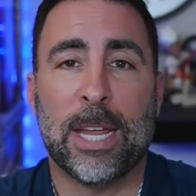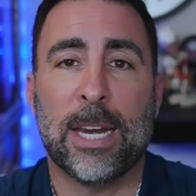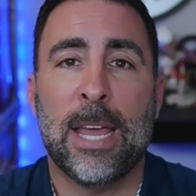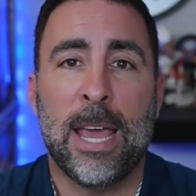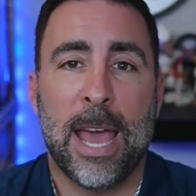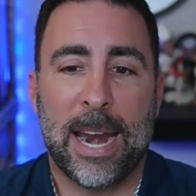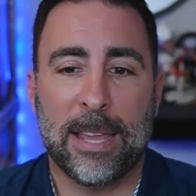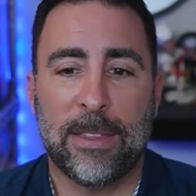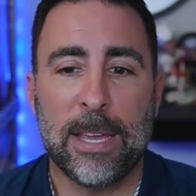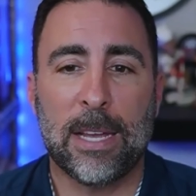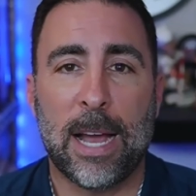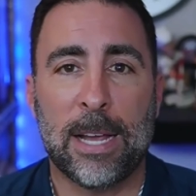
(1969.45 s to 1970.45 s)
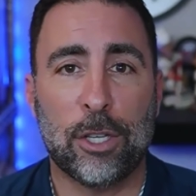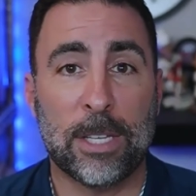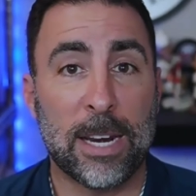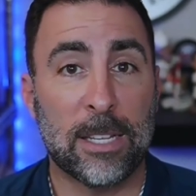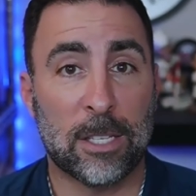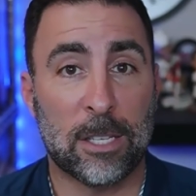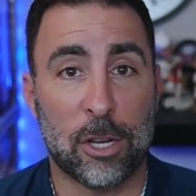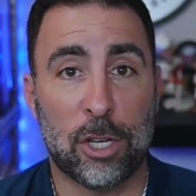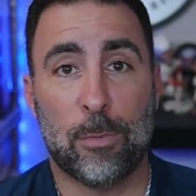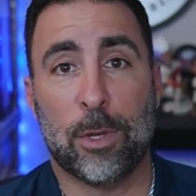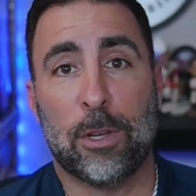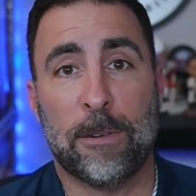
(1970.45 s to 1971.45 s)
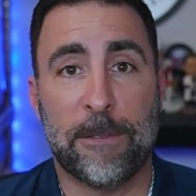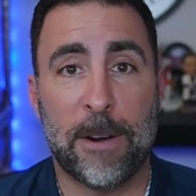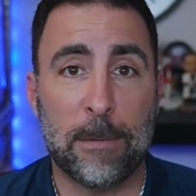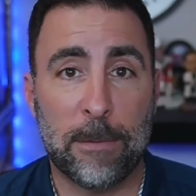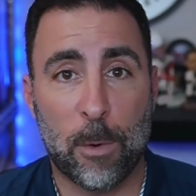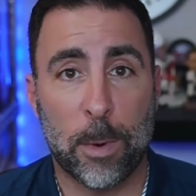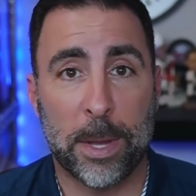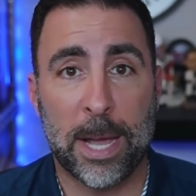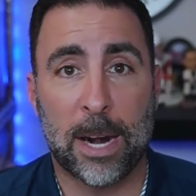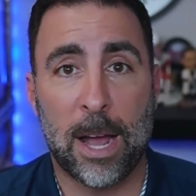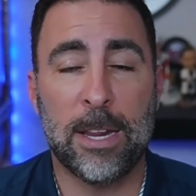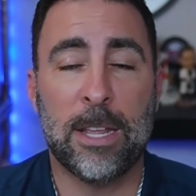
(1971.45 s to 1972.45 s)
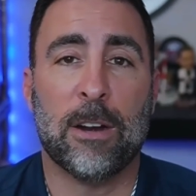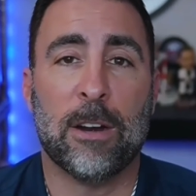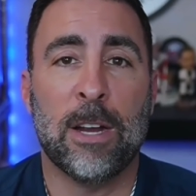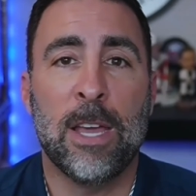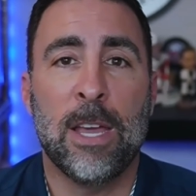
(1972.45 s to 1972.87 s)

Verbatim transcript: And and I think I just had a discussion with a good friend before we got on here.